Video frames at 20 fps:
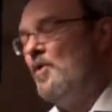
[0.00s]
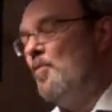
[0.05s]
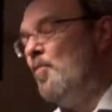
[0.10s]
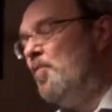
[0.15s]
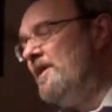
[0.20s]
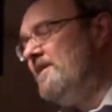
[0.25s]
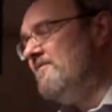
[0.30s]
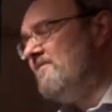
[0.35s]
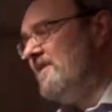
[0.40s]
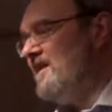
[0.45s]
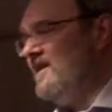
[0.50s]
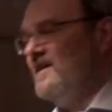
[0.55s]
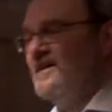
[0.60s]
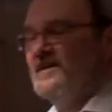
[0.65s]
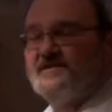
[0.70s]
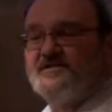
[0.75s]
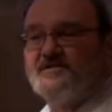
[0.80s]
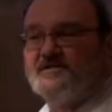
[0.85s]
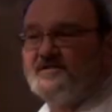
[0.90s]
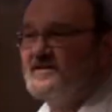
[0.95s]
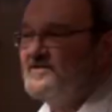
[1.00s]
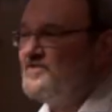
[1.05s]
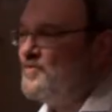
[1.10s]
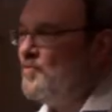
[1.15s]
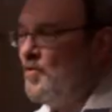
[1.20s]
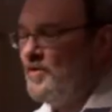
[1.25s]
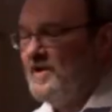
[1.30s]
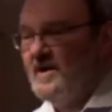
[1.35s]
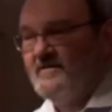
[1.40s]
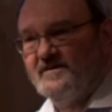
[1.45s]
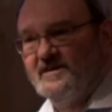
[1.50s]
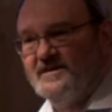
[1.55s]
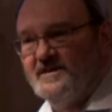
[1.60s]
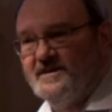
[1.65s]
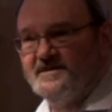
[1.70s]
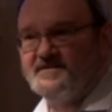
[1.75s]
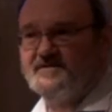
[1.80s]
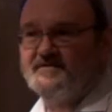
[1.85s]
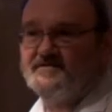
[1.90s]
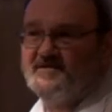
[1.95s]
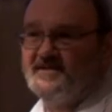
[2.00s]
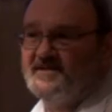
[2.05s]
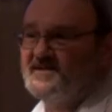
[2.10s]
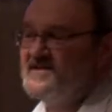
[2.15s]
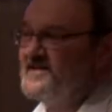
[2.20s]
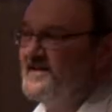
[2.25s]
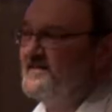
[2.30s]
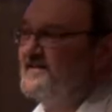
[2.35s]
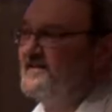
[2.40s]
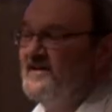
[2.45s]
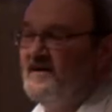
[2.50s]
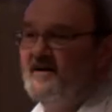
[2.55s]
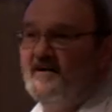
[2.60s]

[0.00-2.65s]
We rehearse, do all our rehearsals on a Sunday